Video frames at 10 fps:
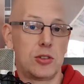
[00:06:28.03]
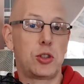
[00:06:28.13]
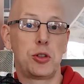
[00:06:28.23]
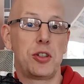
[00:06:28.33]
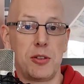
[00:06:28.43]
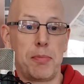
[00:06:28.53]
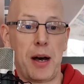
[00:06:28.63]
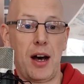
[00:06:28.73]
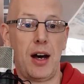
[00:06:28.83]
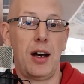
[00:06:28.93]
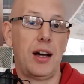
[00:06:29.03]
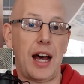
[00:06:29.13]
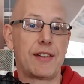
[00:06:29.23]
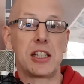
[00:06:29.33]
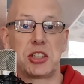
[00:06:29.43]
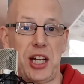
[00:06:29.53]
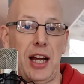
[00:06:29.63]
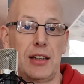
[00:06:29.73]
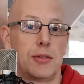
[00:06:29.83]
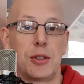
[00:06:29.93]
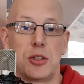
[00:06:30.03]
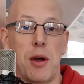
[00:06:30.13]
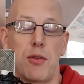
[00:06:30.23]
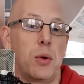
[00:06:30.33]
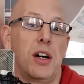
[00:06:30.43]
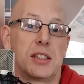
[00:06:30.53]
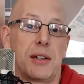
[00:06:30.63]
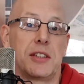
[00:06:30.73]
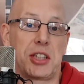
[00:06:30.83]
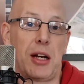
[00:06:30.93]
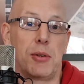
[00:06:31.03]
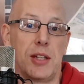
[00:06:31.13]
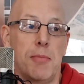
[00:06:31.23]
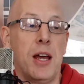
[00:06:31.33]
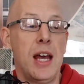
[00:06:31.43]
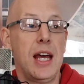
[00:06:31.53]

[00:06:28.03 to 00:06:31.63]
stood at the bar having a chat with whoever wanted to have a chat with him.